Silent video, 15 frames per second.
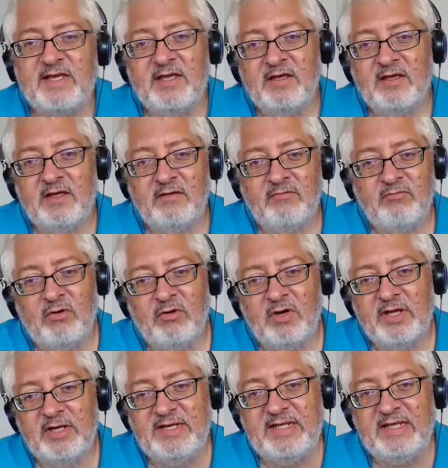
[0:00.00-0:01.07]
a, a wrong
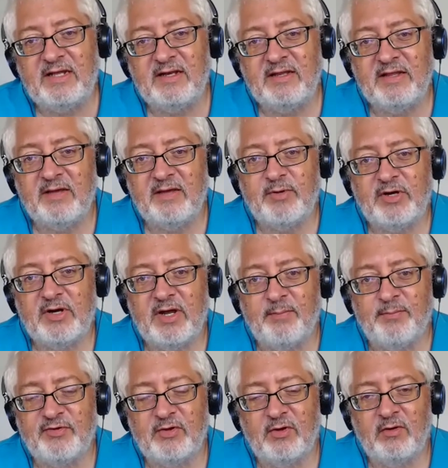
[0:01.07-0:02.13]
ideal there,
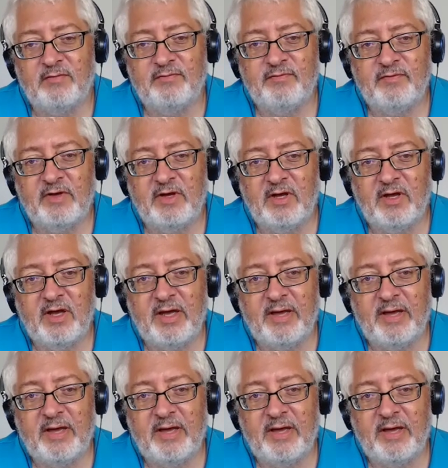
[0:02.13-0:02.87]
perhaps, of uh,